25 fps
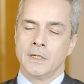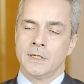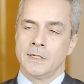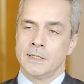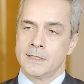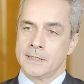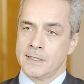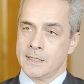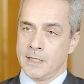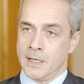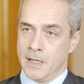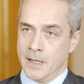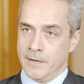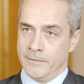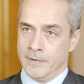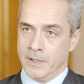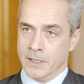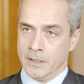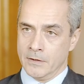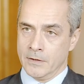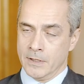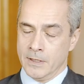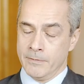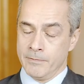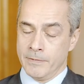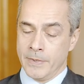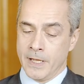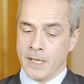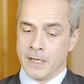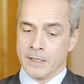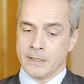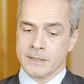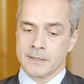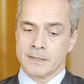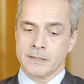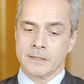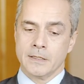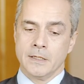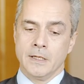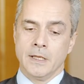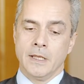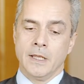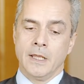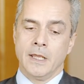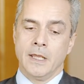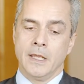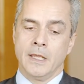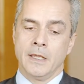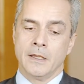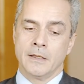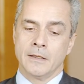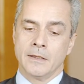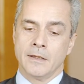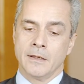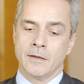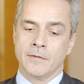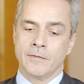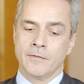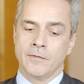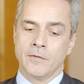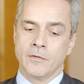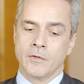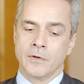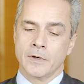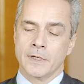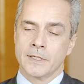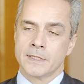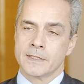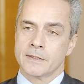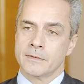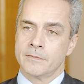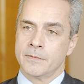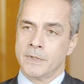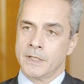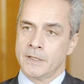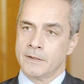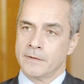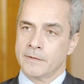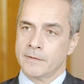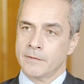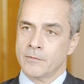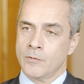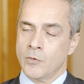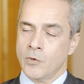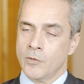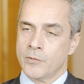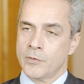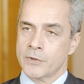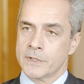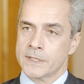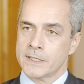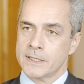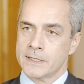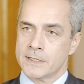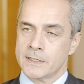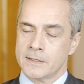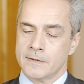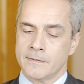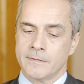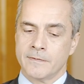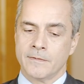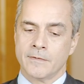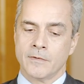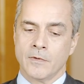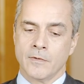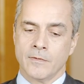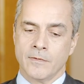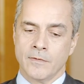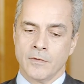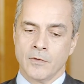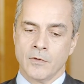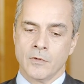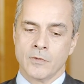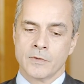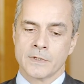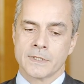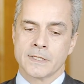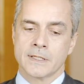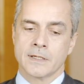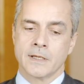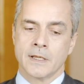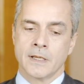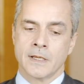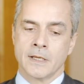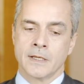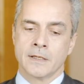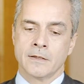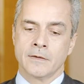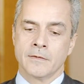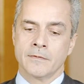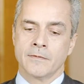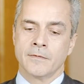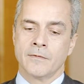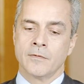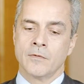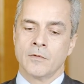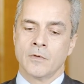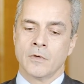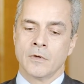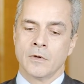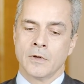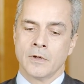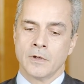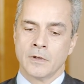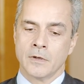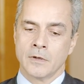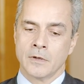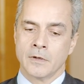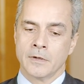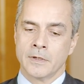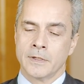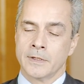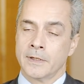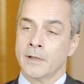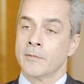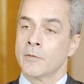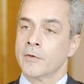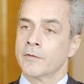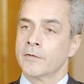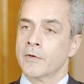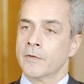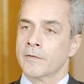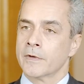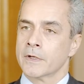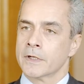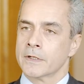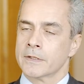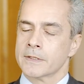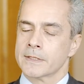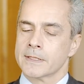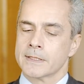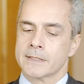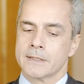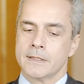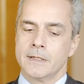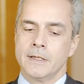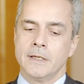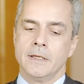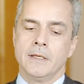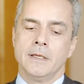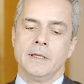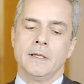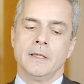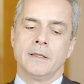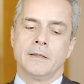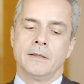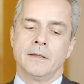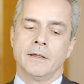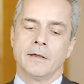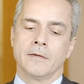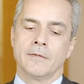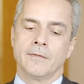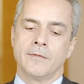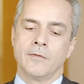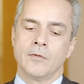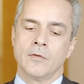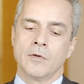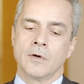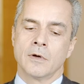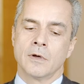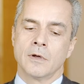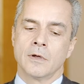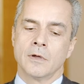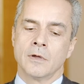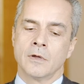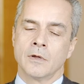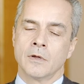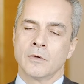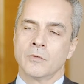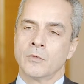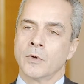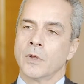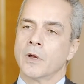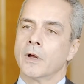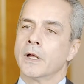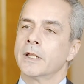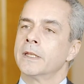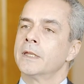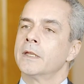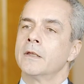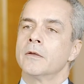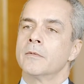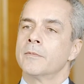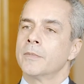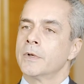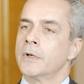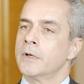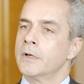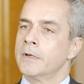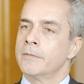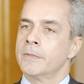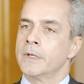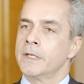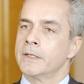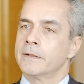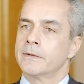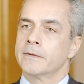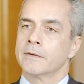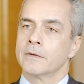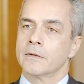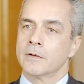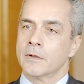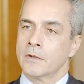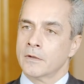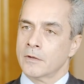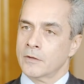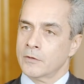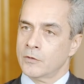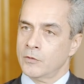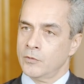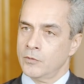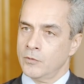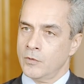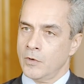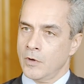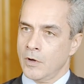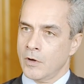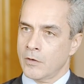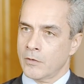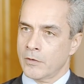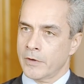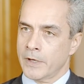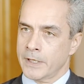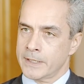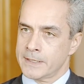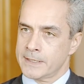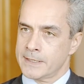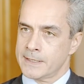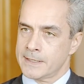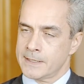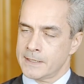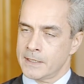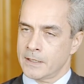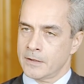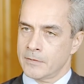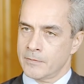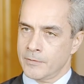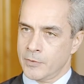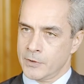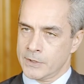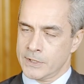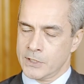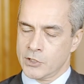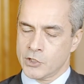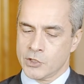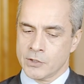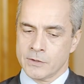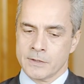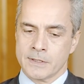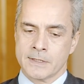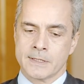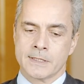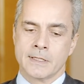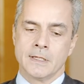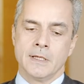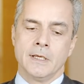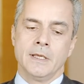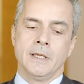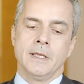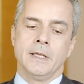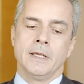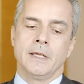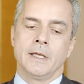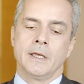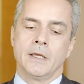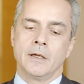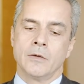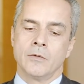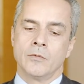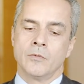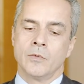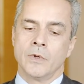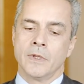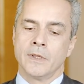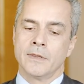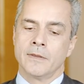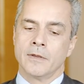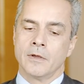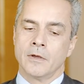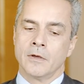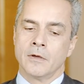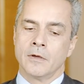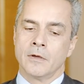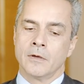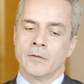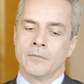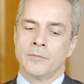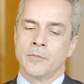is having an impact. And therefore, it's a bit more positive for flows and for in terms of governance. Therefore, we are adding up a little bit to our existing positions with a